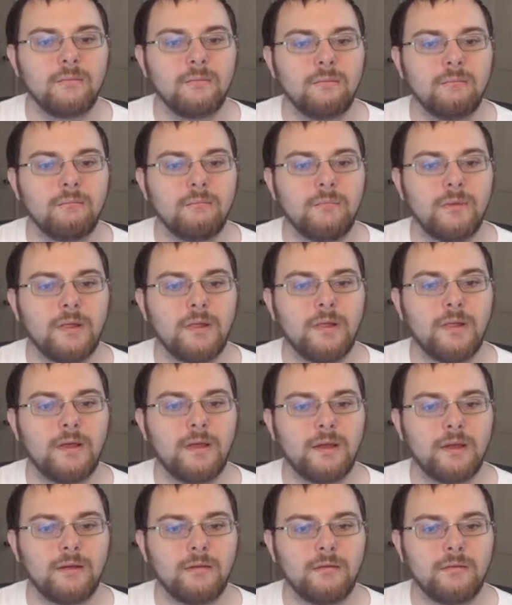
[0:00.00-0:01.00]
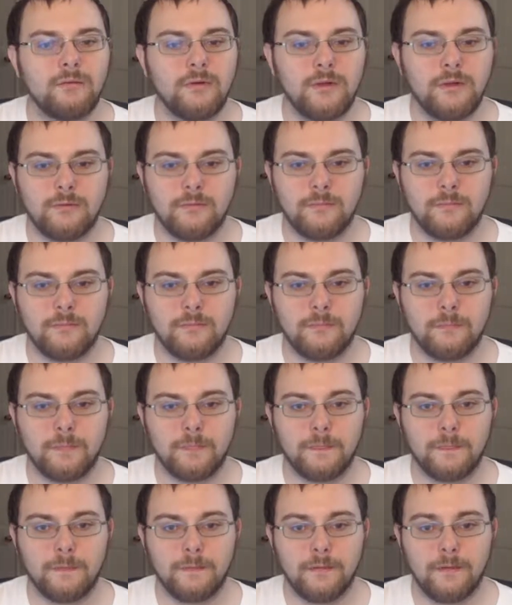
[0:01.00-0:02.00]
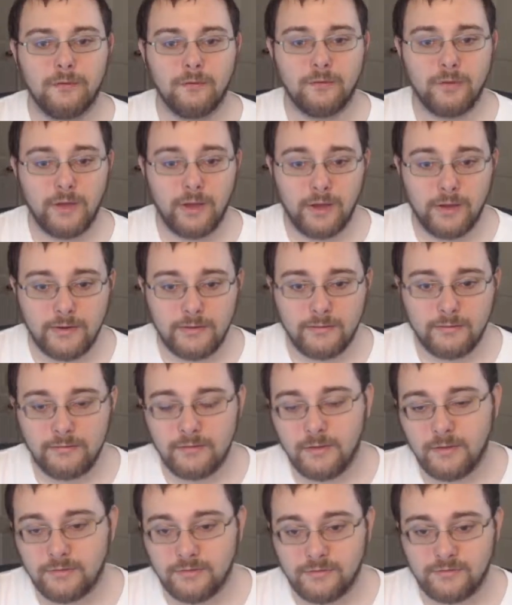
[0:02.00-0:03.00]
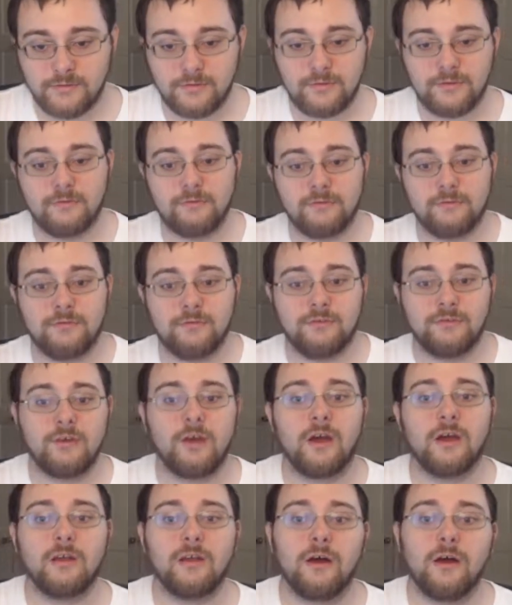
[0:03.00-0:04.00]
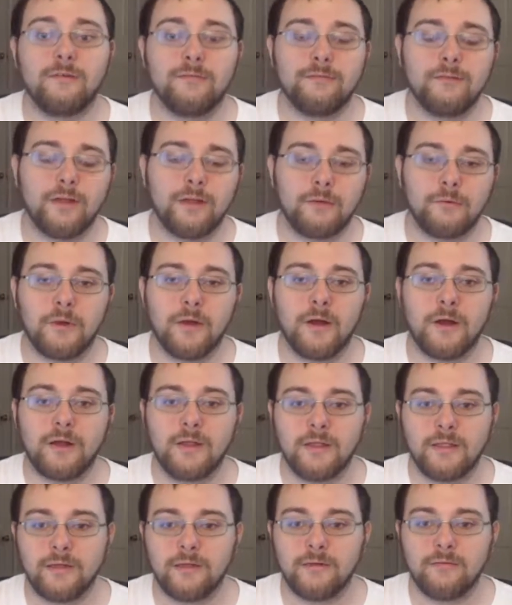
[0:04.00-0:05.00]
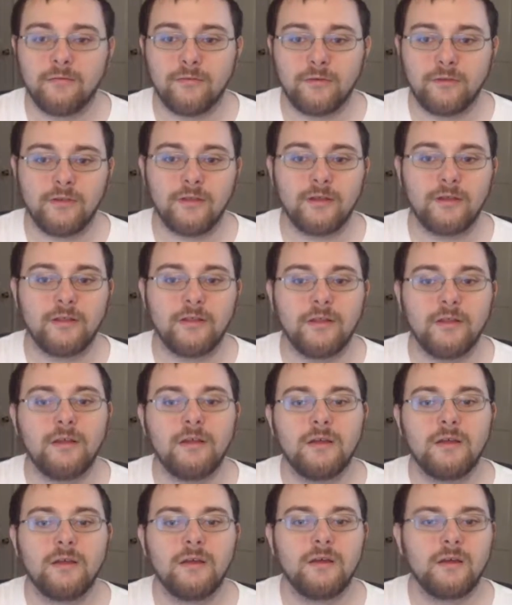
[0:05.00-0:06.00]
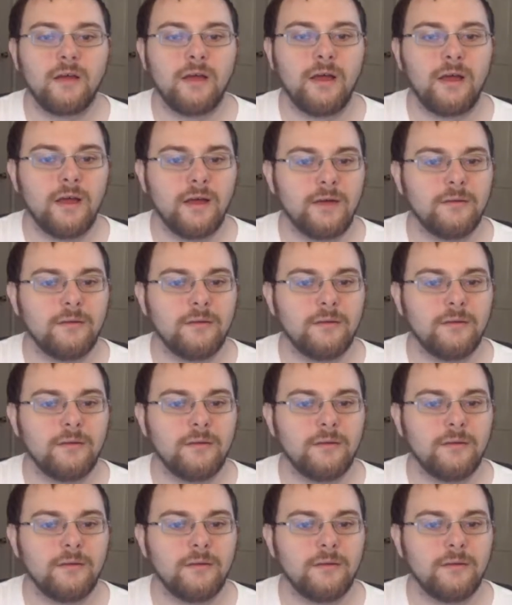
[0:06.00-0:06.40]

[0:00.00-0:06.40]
My leg. What? Oh god, it, it shot off like a rocket there for a second. Ah.